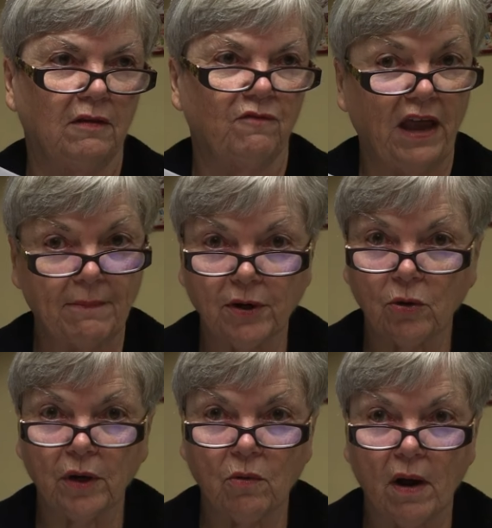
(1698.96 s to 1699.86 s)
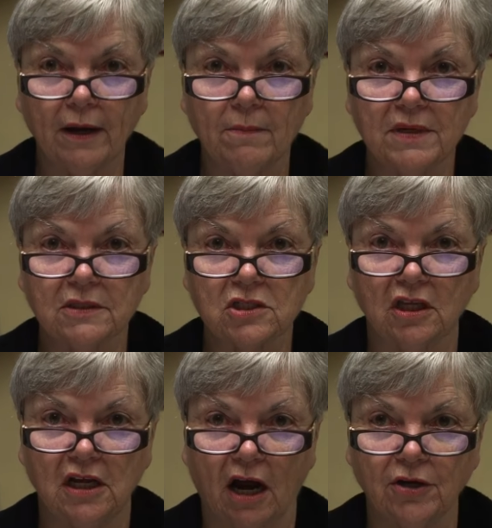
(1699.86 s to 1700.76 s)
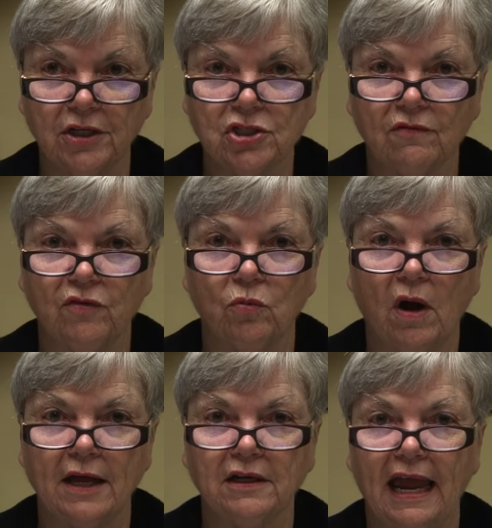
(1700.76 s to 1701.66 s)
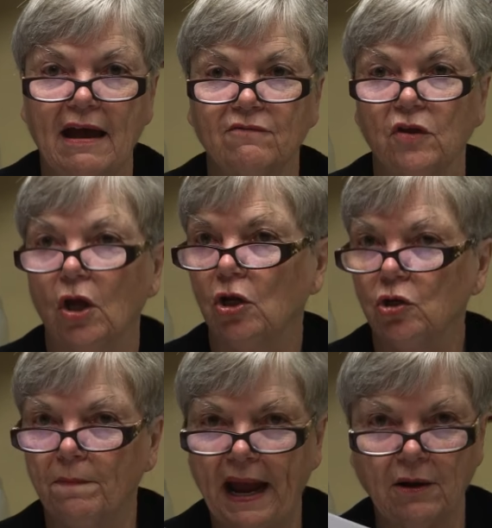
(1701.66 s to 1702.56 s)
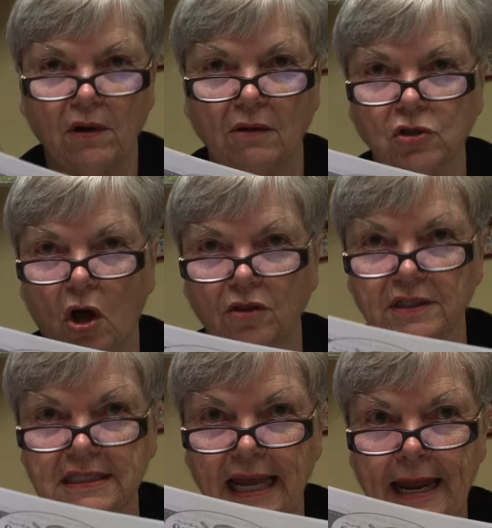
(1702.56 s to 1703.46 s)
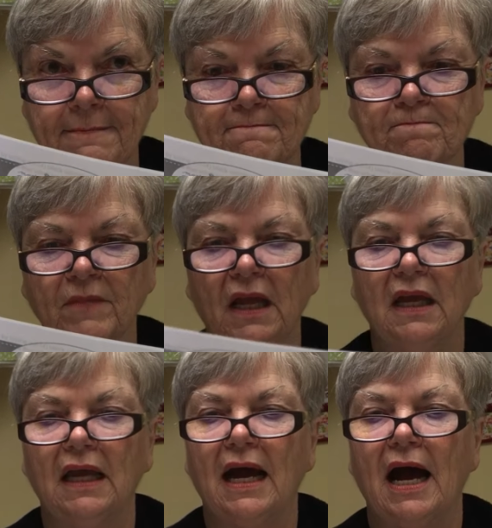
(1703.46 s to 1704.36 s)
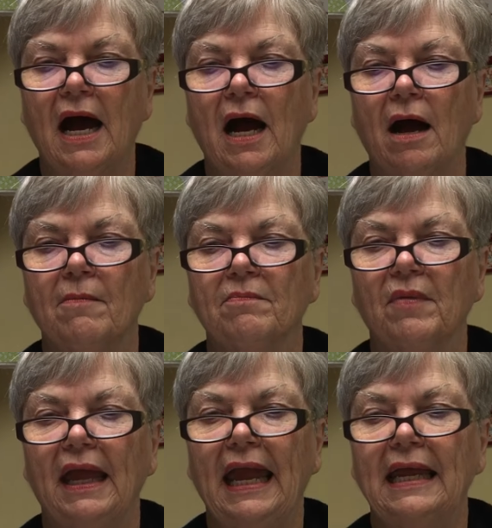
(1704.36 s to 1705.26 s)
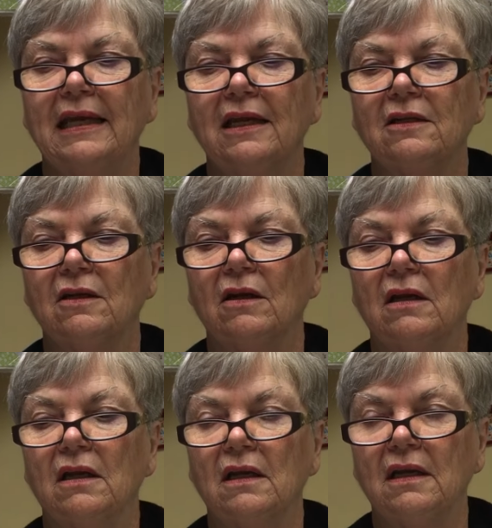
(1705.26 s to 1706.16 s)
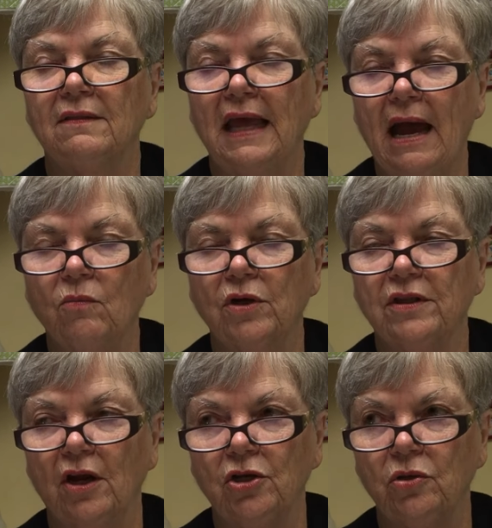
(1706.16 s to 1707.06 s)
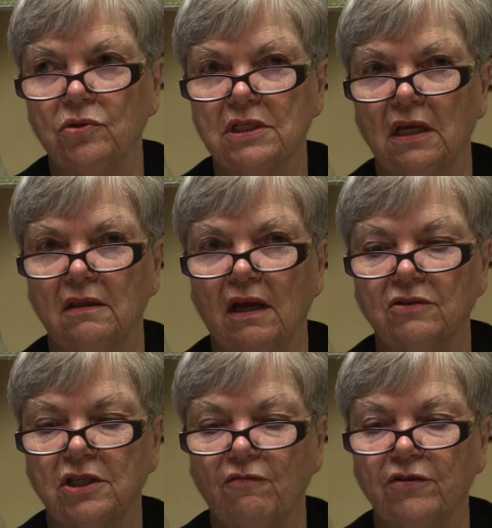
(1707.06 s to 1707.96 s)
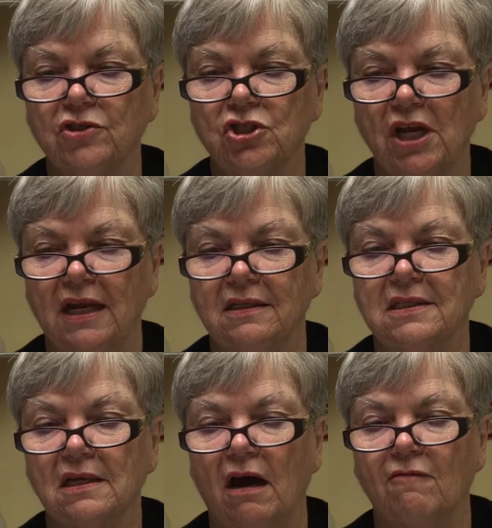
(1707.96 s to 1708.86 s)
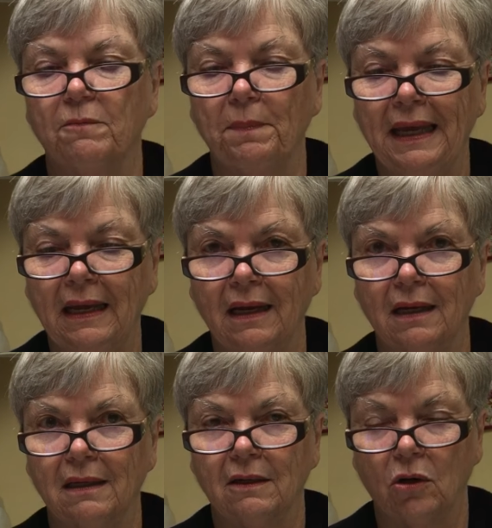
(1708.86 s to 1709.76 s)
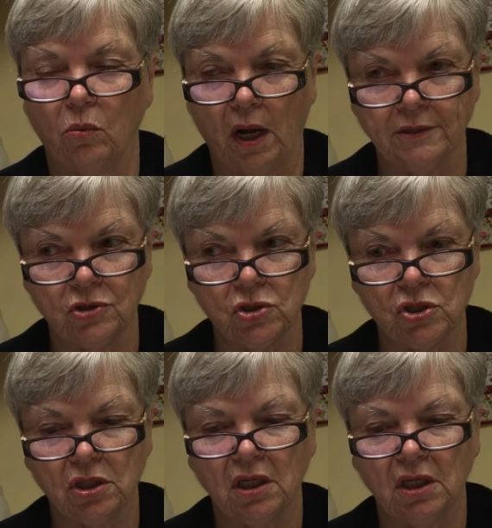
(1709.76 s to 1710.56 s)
fabric requirements, the yardage, if you want to have your background all the same. And in that one, they're using their different shades of pink grunge.